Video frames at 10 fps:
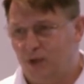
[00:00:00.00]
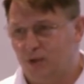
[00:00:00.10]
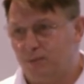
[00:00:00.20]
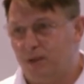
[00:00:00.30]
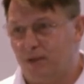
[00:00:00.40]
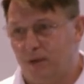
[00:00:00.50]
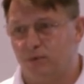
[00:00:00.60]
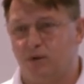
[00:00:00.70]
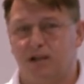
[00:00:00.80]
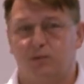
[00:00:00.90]
USB
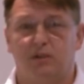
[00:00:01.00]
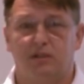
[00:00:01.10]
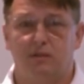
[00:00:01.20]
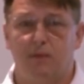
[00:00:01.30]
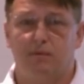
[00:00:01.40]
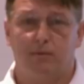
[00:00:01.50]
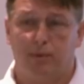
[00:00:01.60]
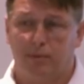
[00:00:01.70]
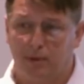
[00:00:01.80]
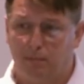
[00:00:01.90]
thumb drives, which at the moment are
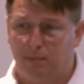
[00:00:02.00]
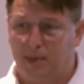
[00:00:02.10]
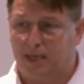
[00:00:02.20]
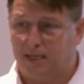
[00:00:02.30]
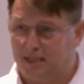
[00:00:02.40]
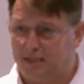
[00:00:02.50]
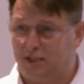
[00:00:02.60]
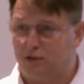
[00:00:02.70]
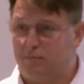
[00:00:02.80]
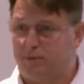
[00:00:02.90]
probably the biggest
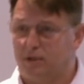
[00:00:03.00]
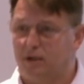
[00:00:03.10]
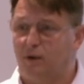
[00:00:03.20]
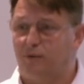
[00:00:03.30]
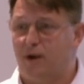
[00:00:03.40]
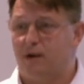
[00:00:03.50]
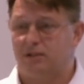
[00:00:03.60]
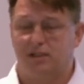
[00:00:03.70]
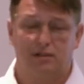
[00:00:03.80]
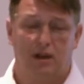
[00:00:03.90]
distributor of
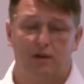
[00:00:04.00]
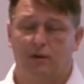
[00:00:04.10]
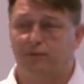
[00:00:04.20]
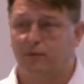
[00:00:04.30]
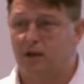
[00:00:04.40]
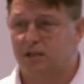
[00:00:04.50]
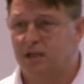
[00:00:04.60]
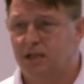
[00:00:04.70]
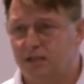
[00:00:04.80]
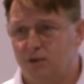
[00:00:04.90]
viruses going on for us.
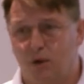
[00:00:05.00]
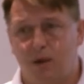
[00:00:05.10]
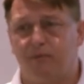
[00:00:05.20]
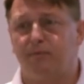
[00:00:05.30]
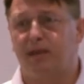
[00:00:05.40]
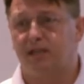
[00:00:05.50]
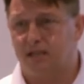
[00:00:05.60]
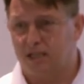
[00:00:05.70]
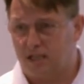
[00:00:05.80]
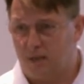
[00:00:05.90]
It's not coming from the
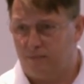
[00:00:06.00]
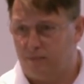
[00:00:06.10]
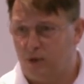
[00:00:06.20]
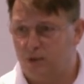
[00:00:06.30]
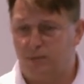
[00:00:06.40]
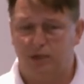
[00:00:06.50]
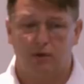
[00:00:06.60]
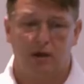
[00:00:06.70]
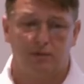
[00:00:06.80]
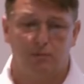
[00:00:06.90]
internet, it's coming from USB
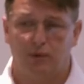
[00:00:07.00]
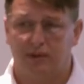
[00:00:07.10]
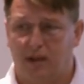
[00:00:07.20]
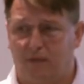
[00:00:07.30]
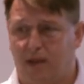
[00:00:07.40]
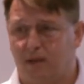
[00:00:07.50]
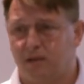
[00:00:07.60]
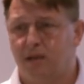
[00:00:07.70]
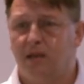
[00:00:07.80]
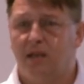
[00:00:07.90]
drives more than anything
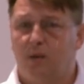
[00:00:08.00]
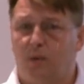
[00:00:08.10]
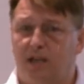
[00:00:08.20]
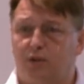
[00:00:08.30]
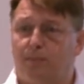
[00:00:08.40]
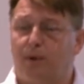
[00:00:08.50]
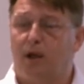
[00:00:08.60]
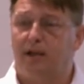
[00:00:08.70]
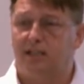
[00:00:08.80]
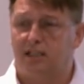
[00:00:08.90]
else. And we need to
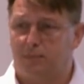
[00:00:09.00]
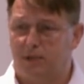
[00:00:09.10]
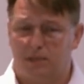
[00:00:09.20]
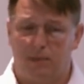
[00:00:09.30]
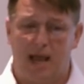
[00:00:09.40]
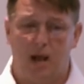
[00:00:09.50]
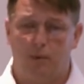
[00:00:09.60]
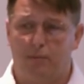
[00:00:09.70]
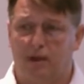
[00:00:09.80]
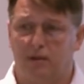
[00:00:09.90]
apply disciplines about how
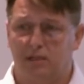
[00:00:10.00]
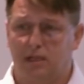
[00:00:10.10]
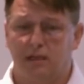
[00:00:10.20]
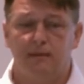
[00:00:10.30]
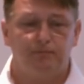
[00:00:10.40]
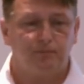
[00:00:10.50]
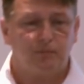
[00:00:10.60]
we're bringing those in.